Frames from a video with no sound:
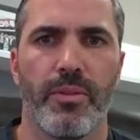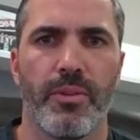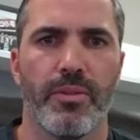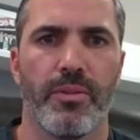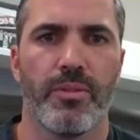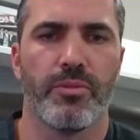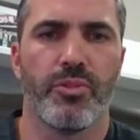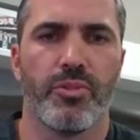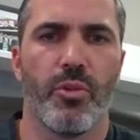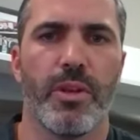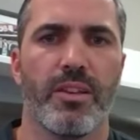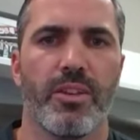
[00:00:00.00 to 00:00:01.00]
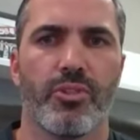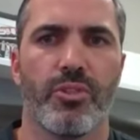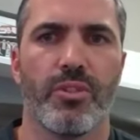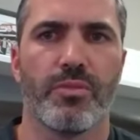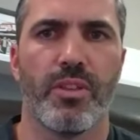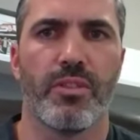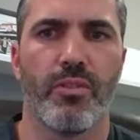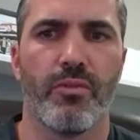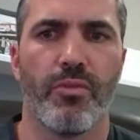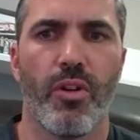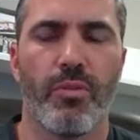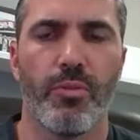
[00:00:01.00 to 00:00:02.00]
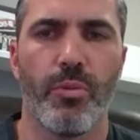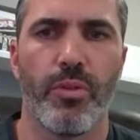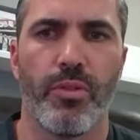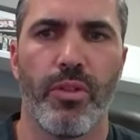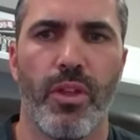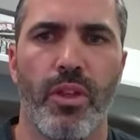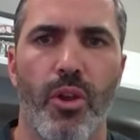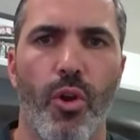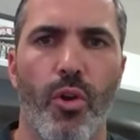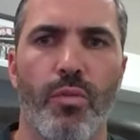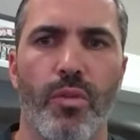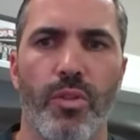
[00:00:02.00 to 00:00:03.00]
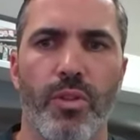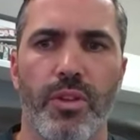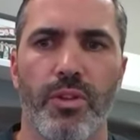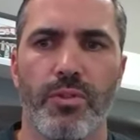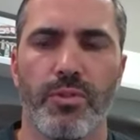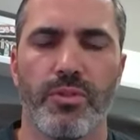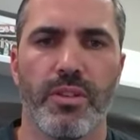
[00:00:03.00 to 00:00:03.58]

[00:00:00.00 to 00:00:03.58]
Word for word: There, there's so many initiatives that they're involved with over the years.